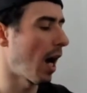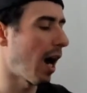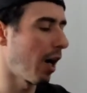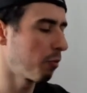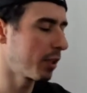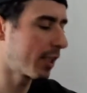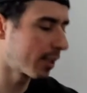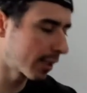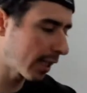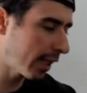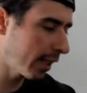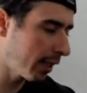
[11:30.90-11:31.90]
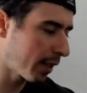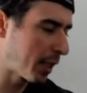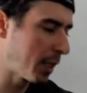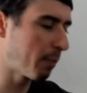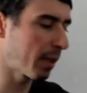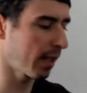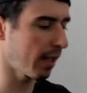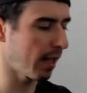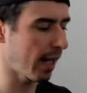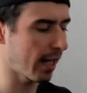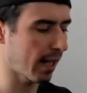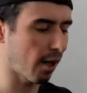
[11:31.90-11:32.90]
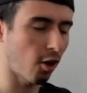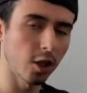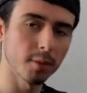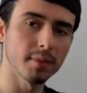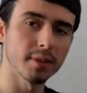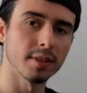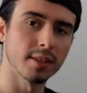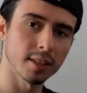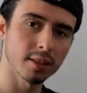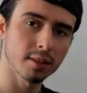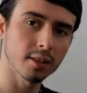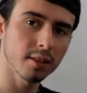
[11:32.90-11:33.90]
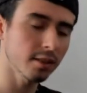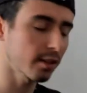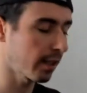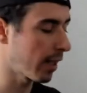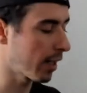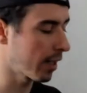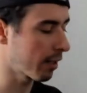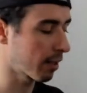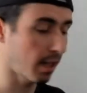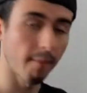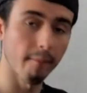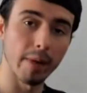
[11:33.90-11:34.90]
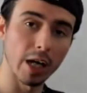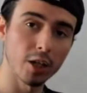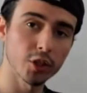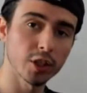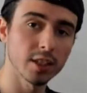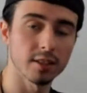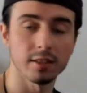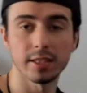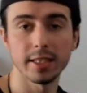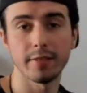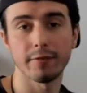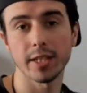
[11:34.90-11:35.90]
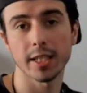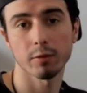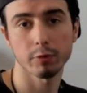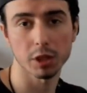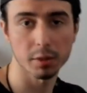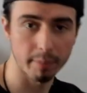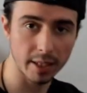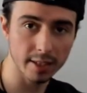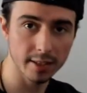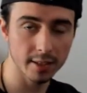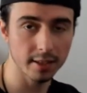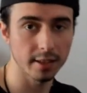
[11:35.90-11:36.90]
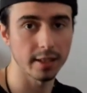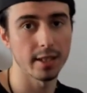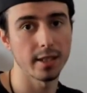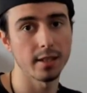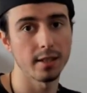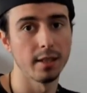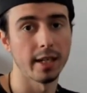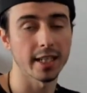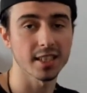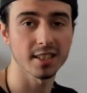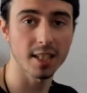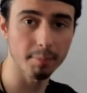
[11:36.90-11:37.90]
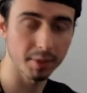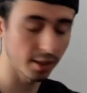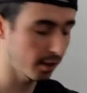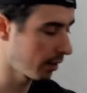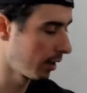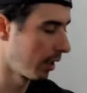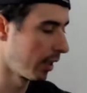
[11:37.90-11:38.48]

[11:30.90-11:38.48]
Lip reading: I would say keep it at an arm's distance and set boundaries and see if they can respect it and accept it.